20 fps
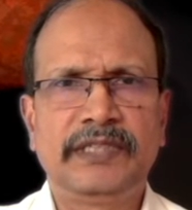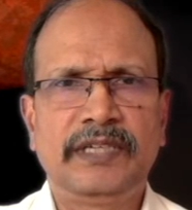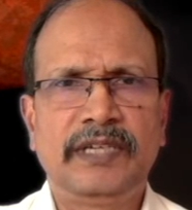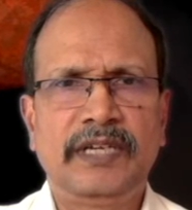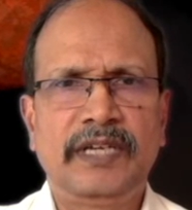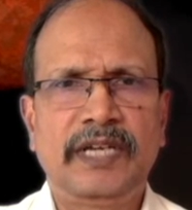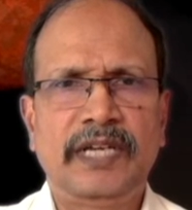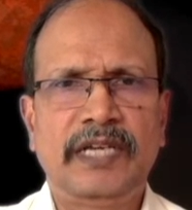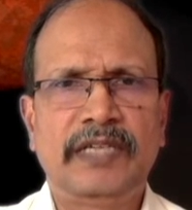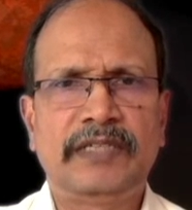
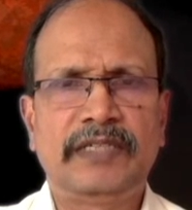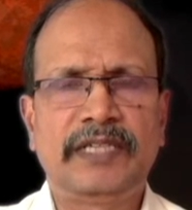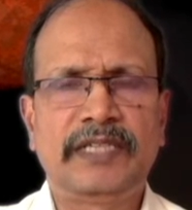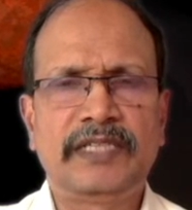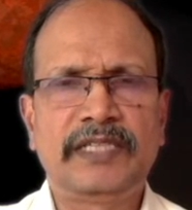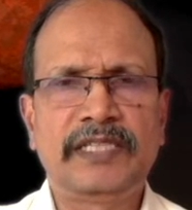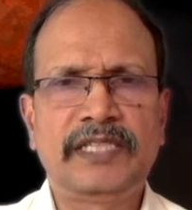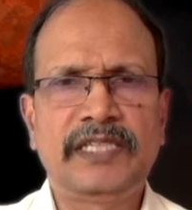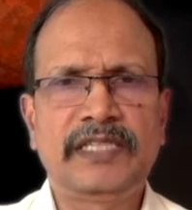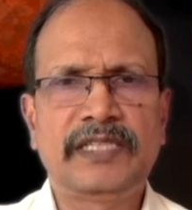And
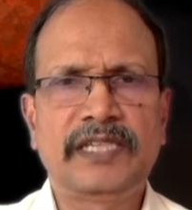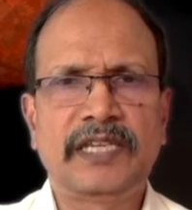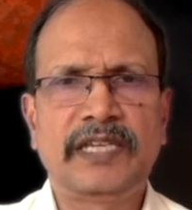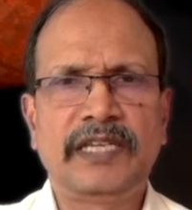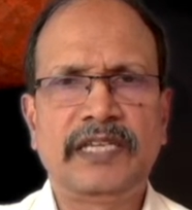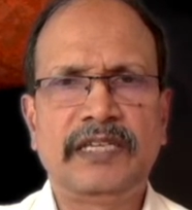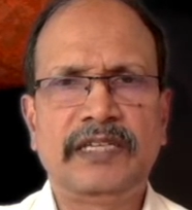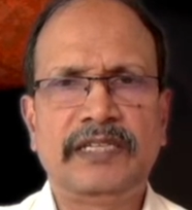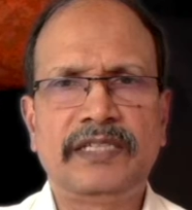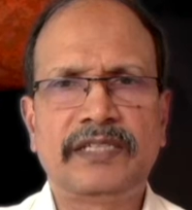this is
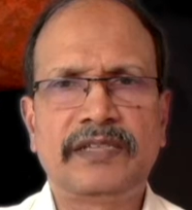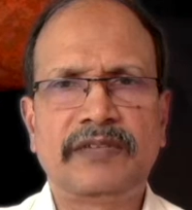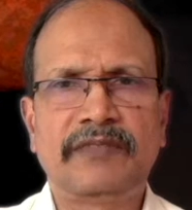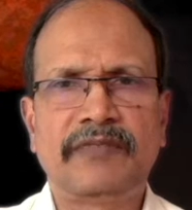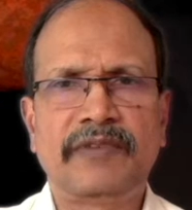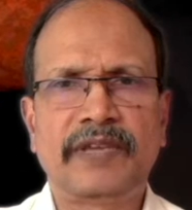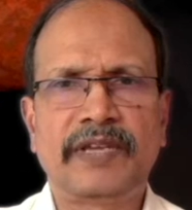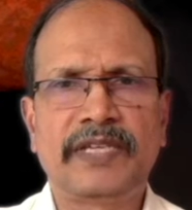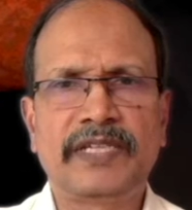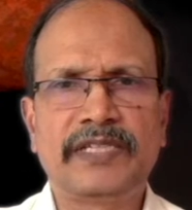the
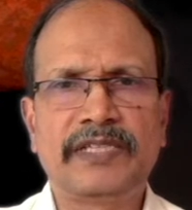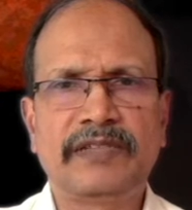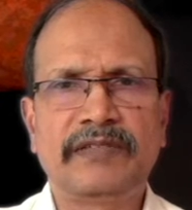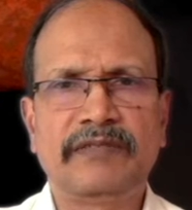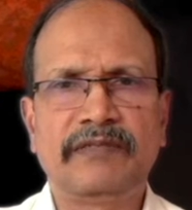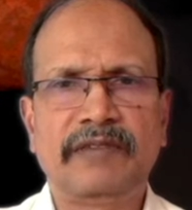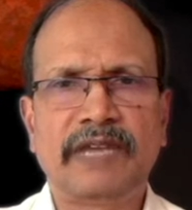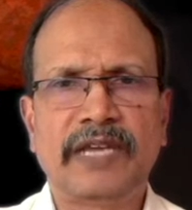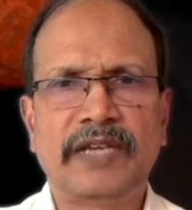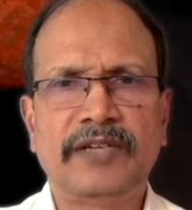esophagus,
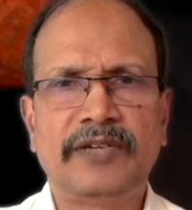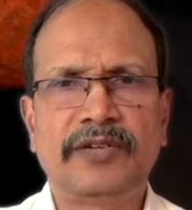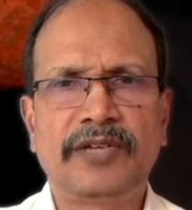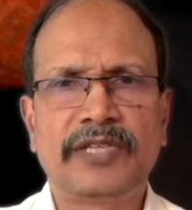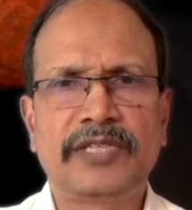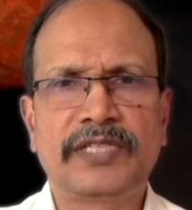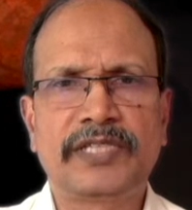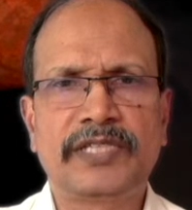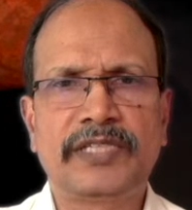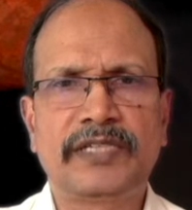wherein you
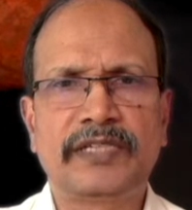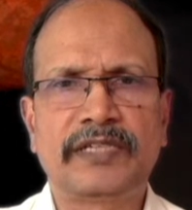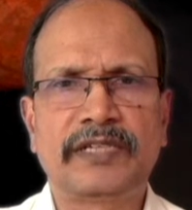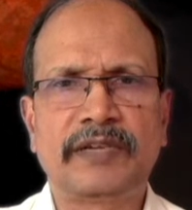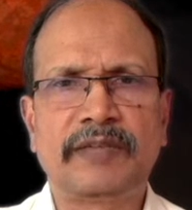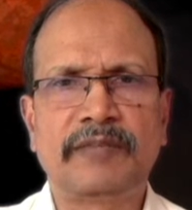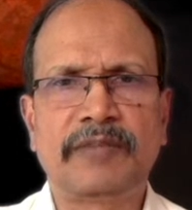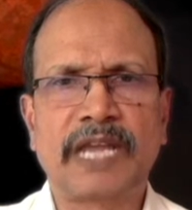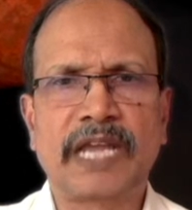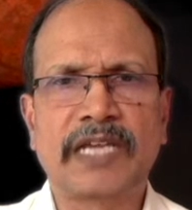can see that
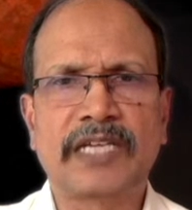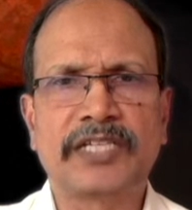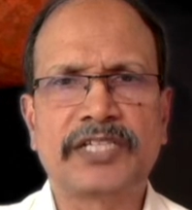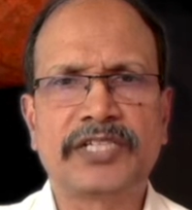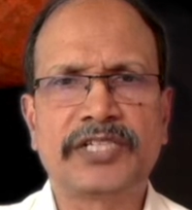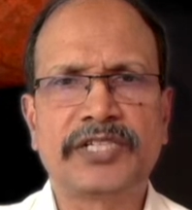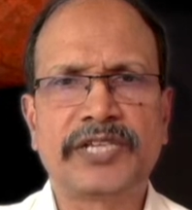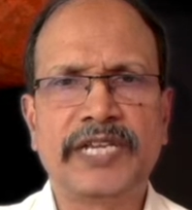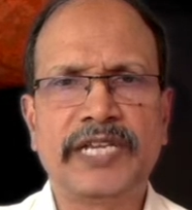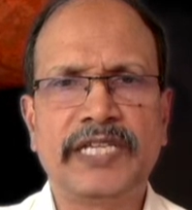blackish
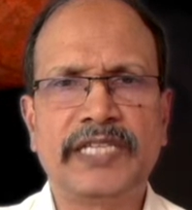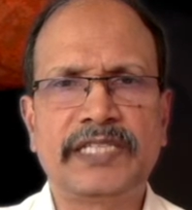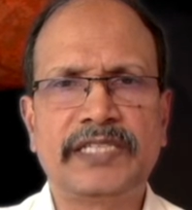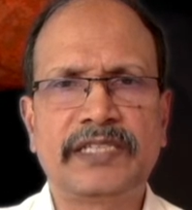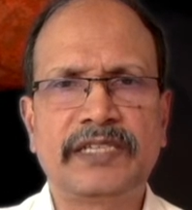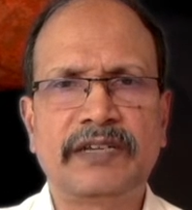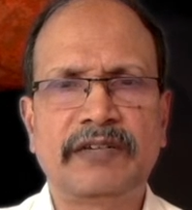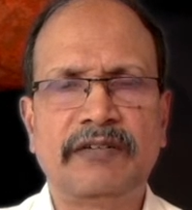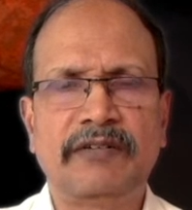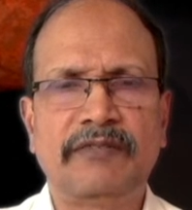streaks
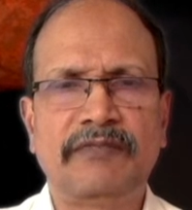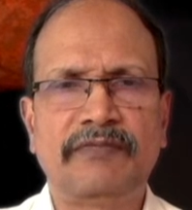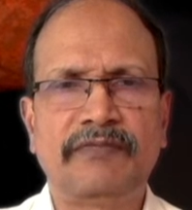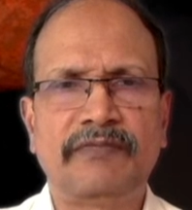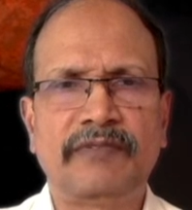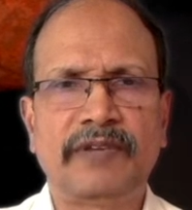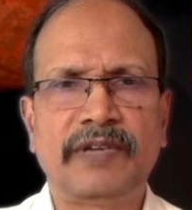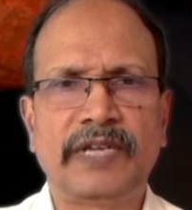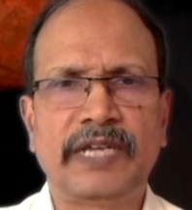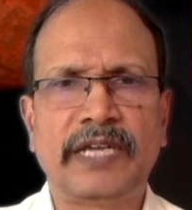of
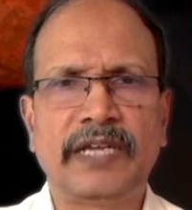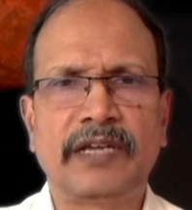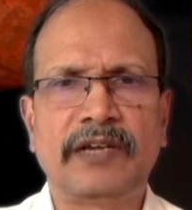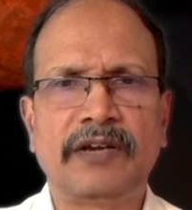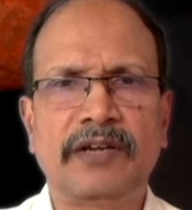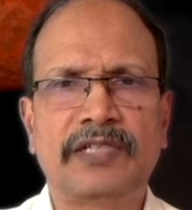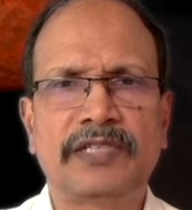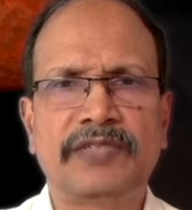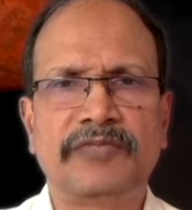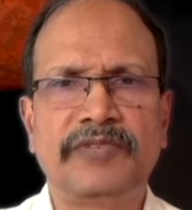
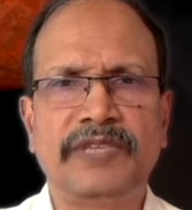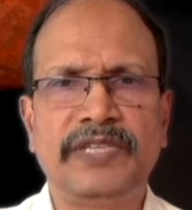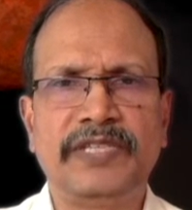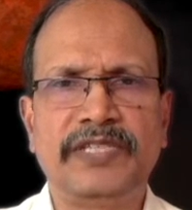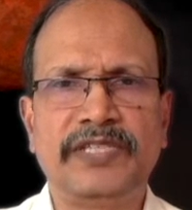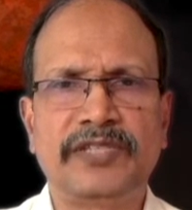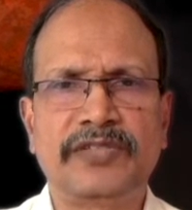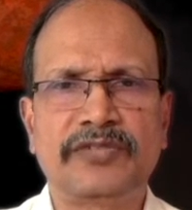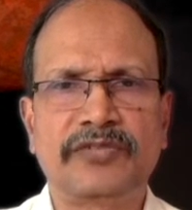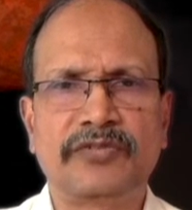engorged
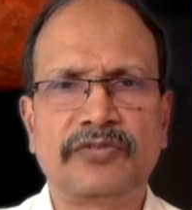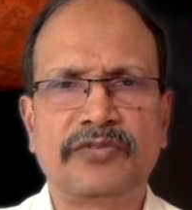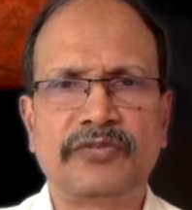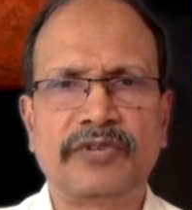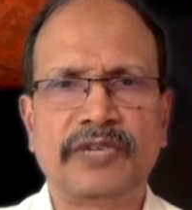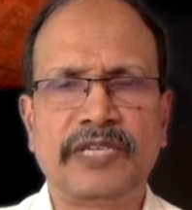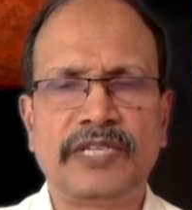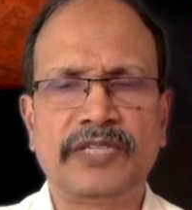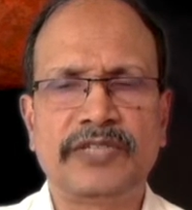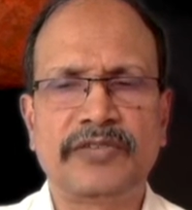veins, so
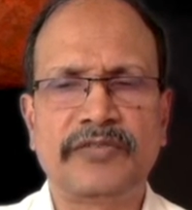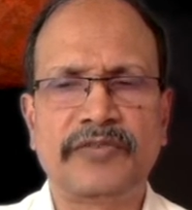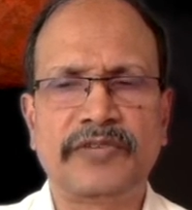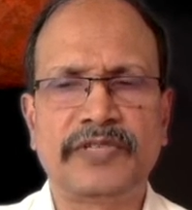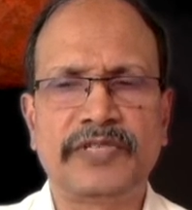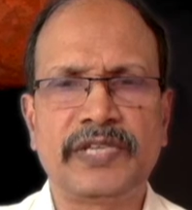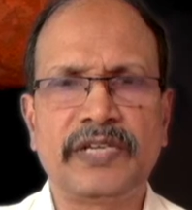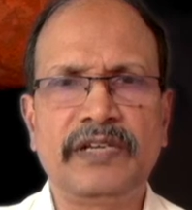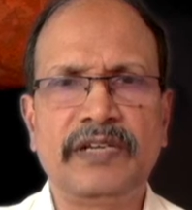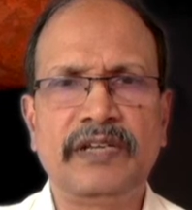
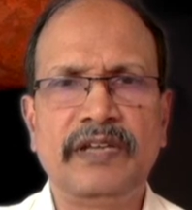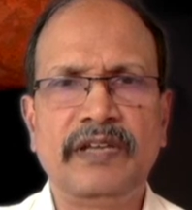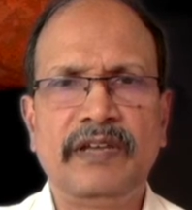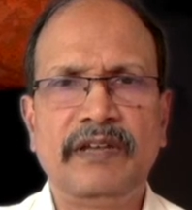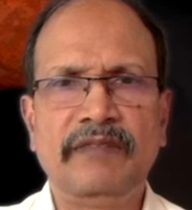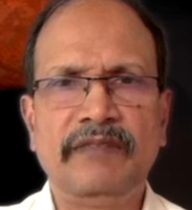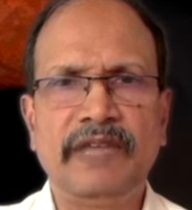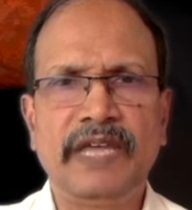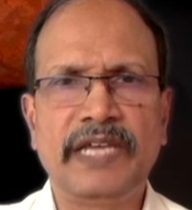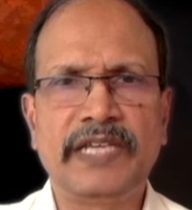esophageal
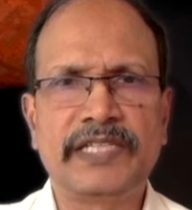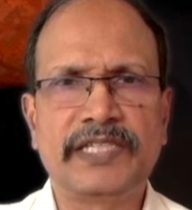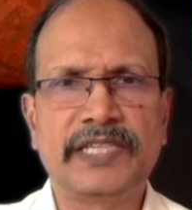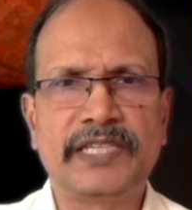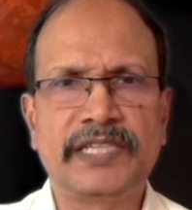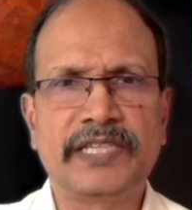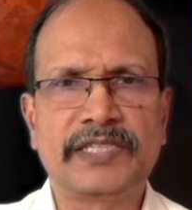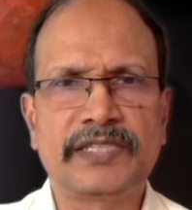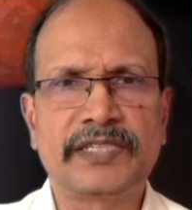varices.